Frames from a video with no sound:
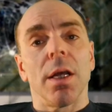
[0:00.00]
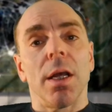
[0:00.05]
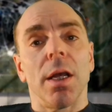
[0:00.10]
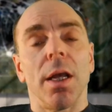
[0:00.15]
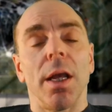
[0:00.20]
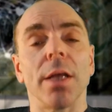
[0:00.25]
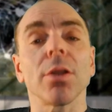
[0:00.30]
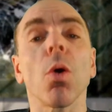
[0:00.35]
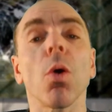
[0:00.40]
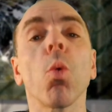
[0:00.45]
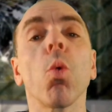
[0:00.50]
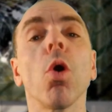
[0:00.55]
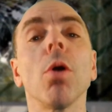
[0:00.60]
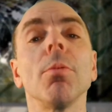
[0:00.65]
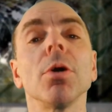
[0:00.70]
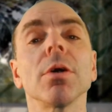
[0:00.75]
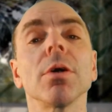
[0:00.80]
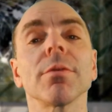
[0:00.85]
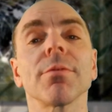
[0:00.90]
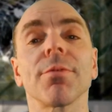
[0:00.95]
And a
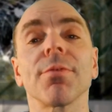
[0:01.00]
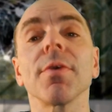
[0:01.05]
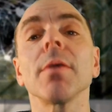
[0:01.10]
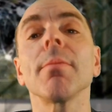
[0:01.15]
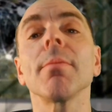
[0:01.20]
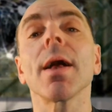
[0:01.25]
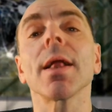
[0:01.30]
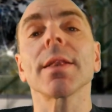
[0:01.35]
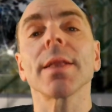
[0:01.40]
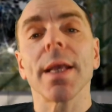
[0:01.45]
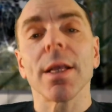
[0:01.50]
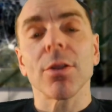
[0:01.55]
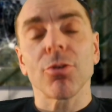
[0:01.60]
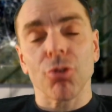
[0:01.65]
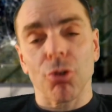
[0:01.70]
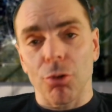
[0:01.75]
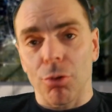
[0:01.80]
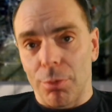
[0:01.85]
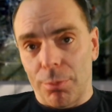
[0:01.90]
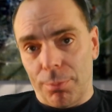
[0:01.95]
woman, female
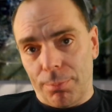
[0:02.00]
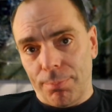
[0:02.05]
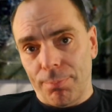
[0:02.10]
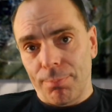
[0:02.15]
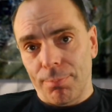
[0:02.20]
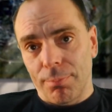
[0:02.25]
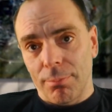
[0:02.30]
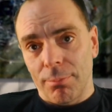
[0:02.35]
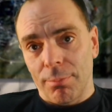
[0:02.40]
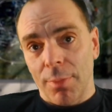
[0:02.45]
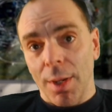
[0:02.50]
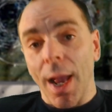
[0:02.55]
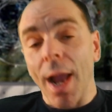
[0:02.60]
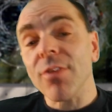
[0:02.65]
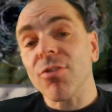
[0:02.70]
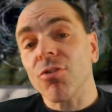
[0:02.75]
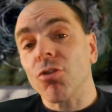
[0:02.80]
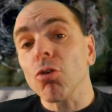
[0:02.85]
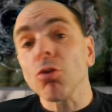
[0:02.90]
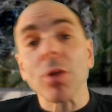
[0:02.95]
nature,
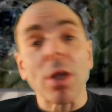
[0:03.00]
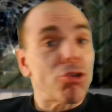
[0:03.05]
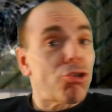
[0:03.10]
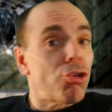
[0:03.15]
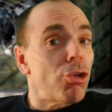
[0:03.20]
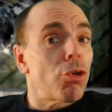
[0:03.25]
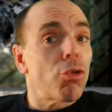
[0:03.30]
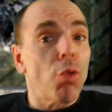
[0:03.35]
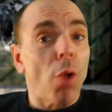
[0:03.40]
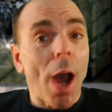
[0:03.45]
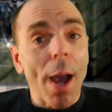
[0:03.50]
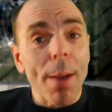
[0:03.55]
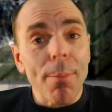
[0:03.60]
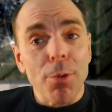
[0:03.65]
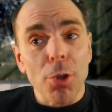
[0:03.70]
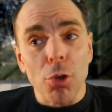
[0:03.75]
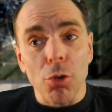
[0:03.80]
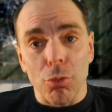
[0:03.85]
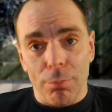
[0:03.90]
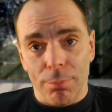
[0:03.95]
as soon as she grab
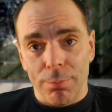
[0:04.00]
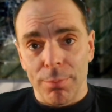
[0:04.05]
you,